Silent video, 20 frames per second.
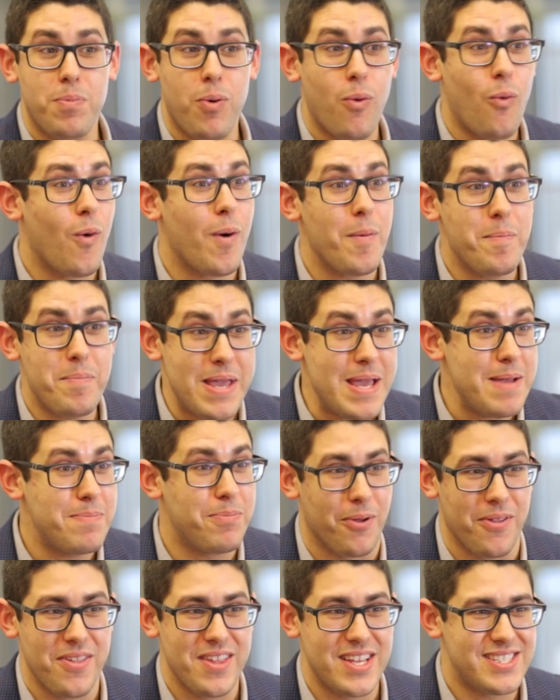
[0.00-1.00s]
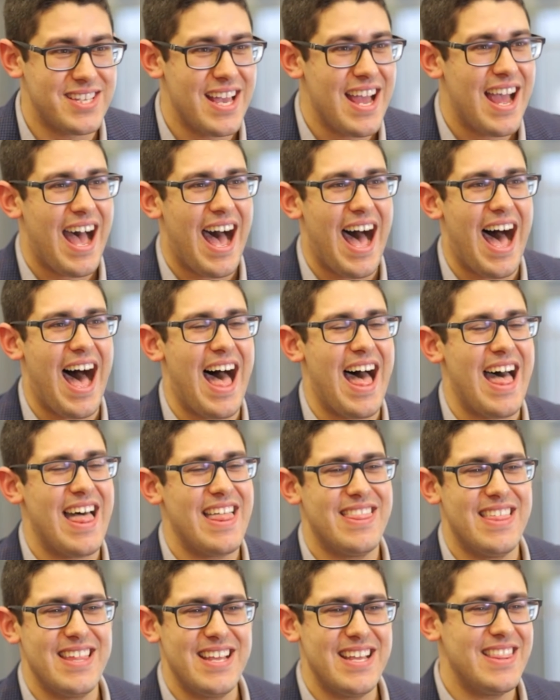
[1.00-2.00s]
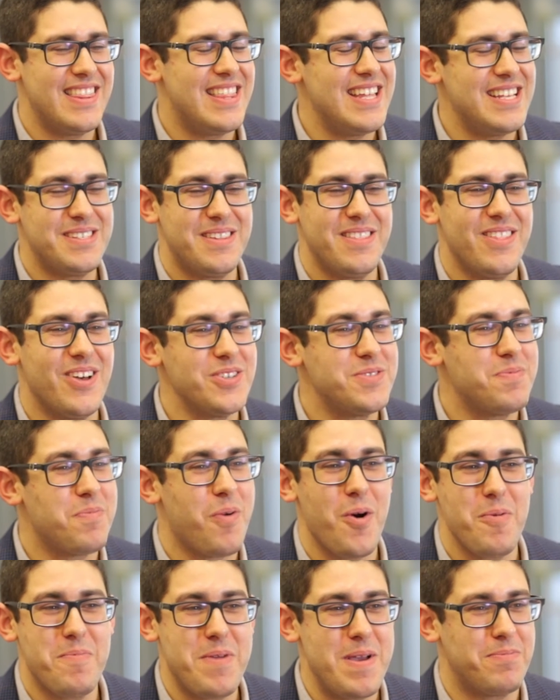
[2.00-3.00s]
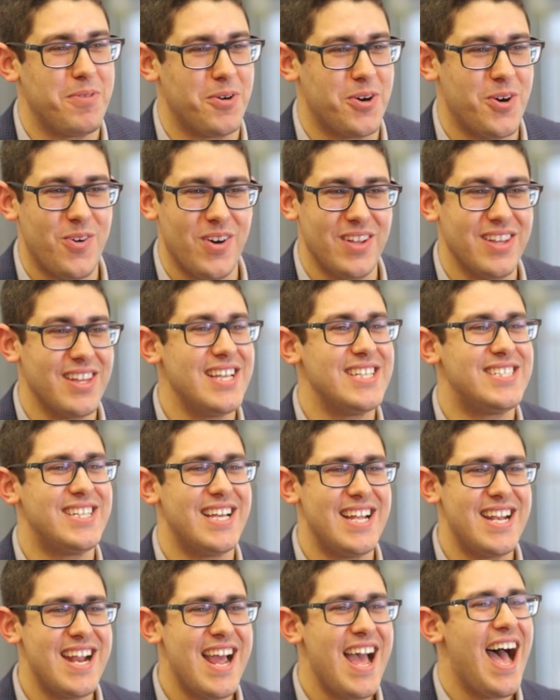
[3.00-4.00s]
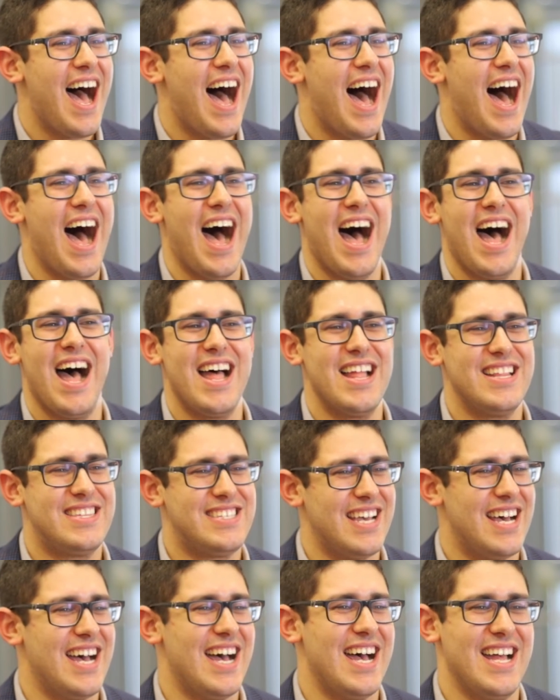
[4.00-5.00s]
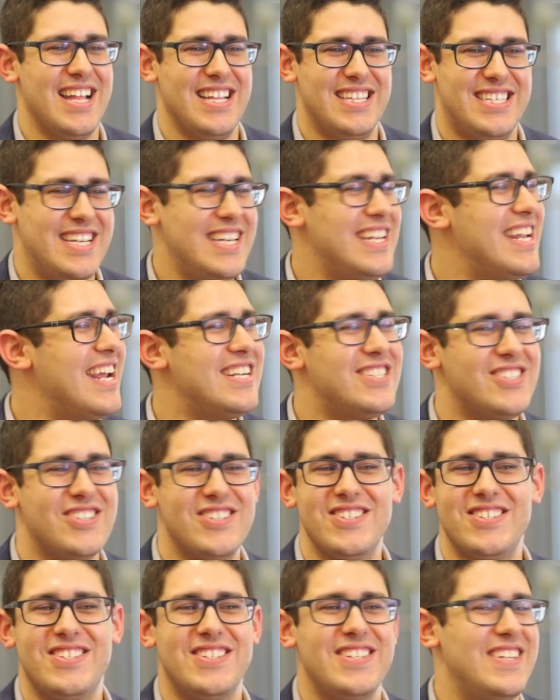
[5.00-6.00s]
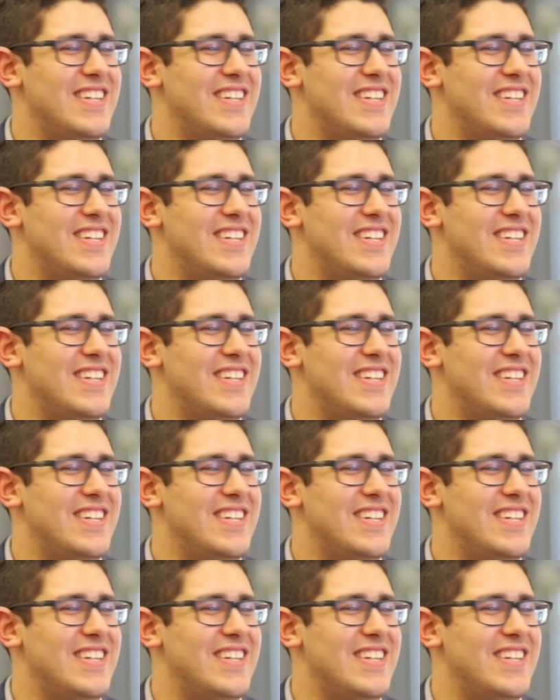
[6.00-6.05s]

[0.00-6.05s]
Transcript: poor people, those poor people who would listen to teenagers,